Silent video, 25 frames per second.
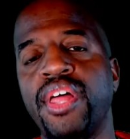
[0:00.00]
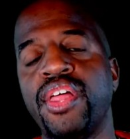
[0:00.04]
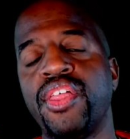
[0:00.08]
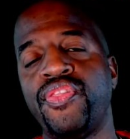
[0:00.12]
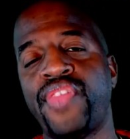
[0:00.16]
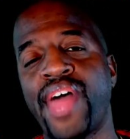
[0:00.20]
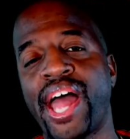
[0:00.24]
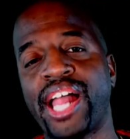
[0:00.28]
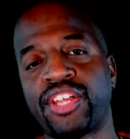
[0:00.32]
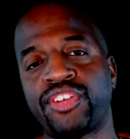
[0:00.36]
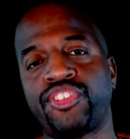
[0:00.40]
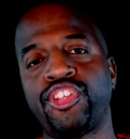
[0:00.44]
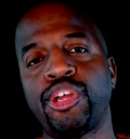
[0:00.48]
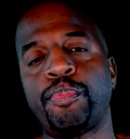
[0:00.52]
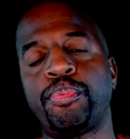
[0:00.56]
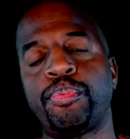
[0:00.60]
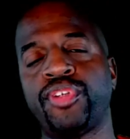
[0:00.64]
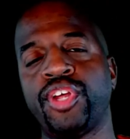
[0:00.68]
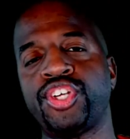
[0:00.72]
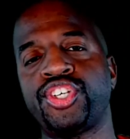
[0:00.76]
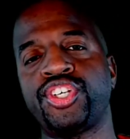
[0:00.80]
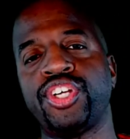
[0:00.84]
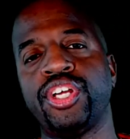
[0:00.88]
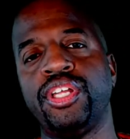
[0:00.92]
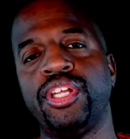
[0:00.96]
That's their
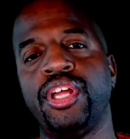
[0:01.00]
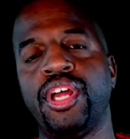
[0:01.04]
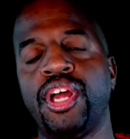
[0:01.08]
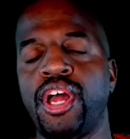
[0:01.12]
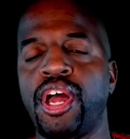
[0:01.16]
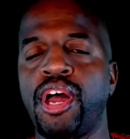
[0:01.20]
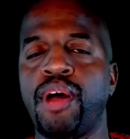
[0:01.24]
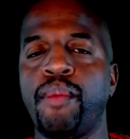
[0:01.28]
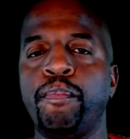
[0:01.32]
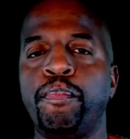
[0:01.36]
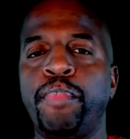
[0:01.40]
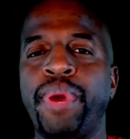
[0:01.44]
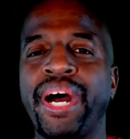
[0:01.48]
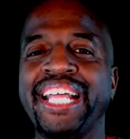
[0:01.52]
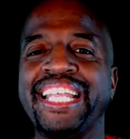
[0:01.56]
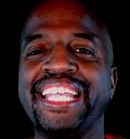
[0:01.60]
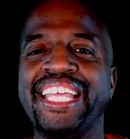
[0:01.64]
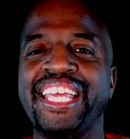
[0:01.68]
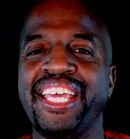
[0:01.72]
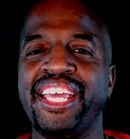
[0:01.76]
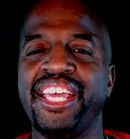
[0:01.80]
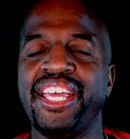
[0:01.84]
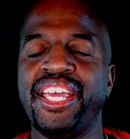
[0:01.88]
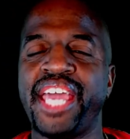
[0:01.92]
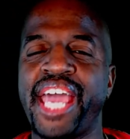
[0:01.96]
position. But
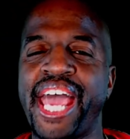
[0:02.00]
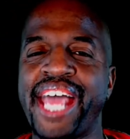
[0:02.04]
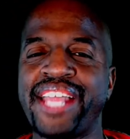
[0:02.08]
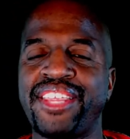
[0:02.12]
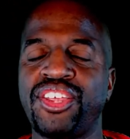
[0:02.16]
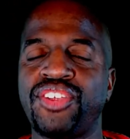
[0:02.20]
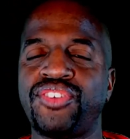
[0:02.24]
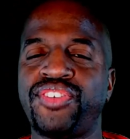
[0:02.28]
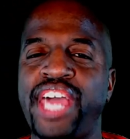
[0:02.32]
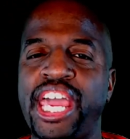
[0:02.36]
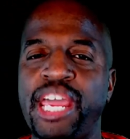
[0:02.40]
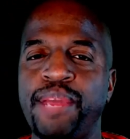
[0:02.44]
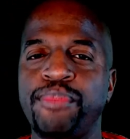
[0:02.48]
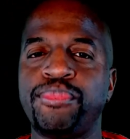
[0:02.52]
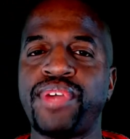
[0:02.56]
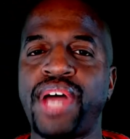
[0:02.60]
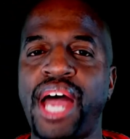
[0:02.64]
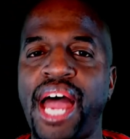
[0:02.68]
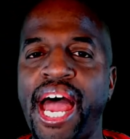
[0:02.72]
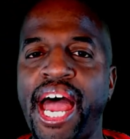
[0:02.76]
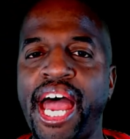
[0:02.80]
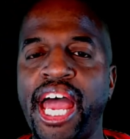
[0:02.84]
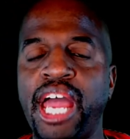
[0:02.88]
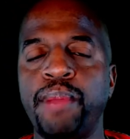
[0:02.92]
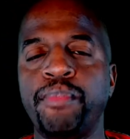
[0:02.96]
at the same
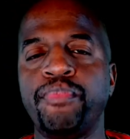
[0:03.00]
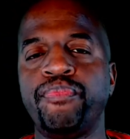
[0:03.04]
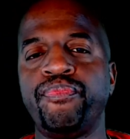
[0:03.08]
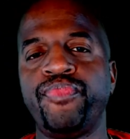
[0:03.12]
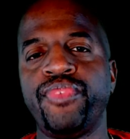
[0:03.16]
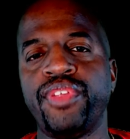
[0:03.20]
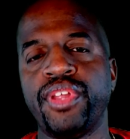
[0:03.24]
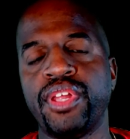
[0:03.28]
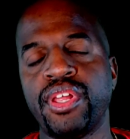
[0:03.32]
time,